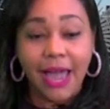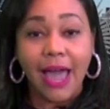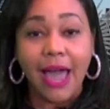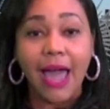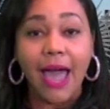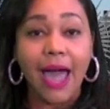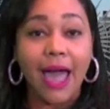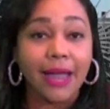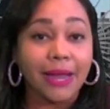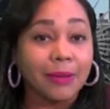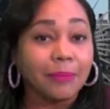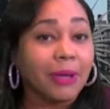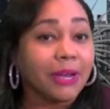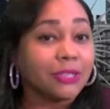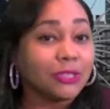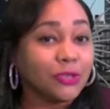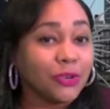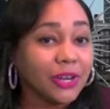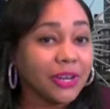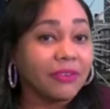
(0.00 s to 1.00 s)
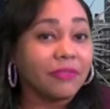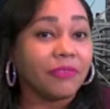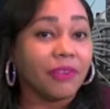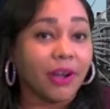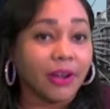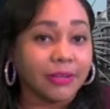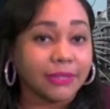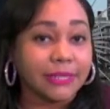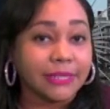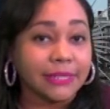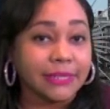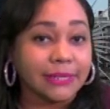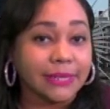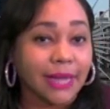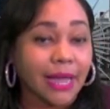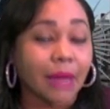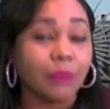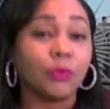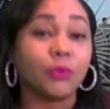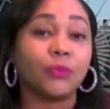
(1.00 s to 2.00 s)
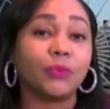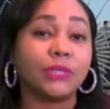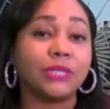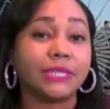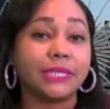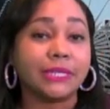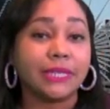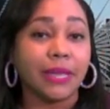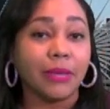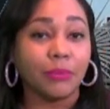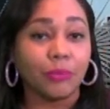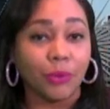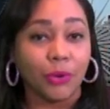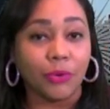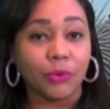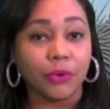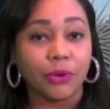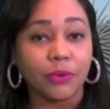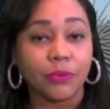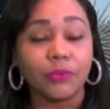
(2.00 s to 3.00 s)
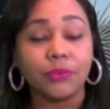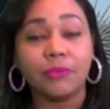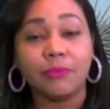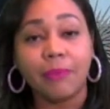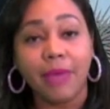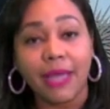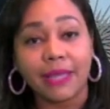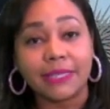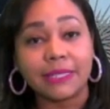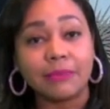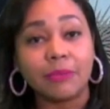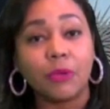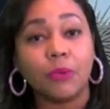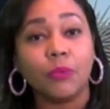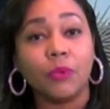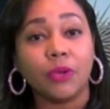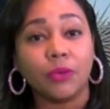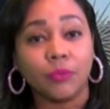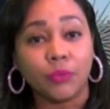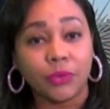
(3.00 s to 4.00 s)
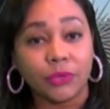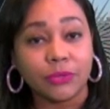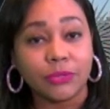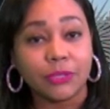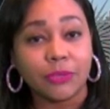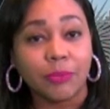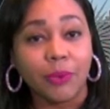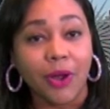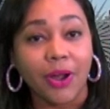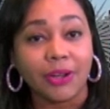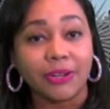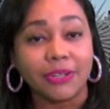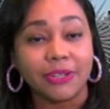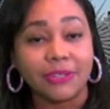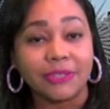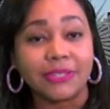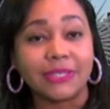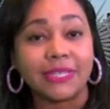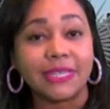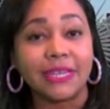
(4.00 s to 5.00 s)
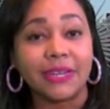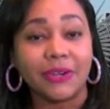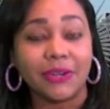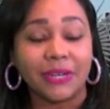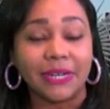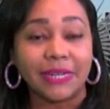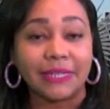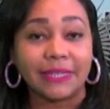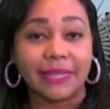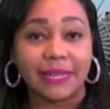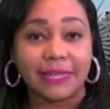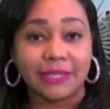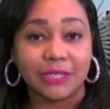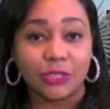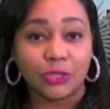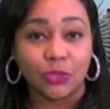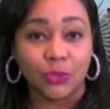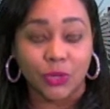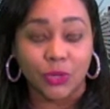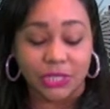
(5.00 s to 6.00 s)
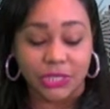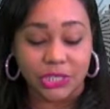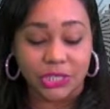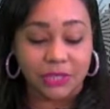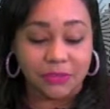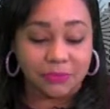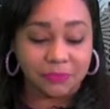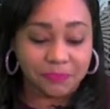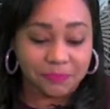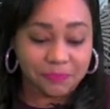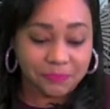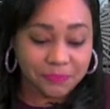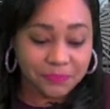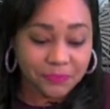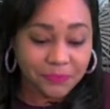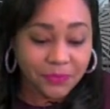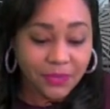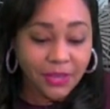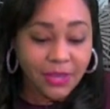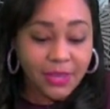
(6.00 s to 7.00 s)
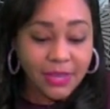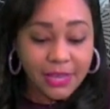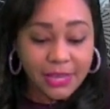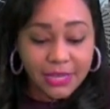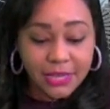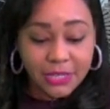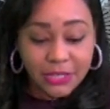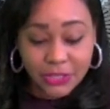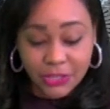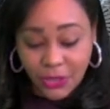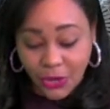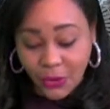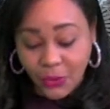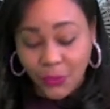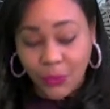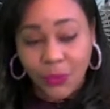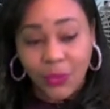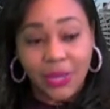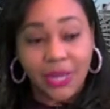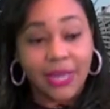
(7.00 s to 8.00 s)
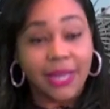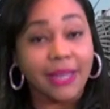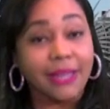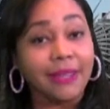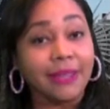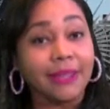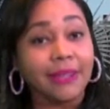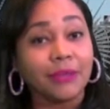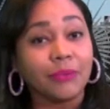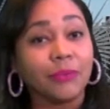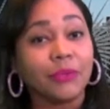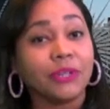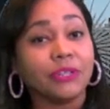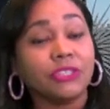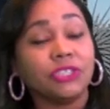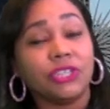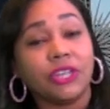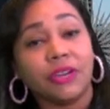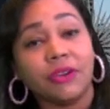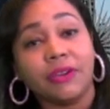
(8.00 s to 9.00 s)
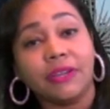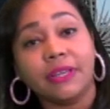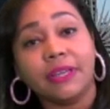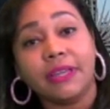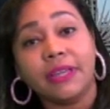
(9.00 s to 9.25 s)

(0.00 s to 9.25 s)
I am Andrea Farley. I'm a real estate broker with Maximum One Realtor Partners here in Atlanta, Georgia. So, again, we're sharing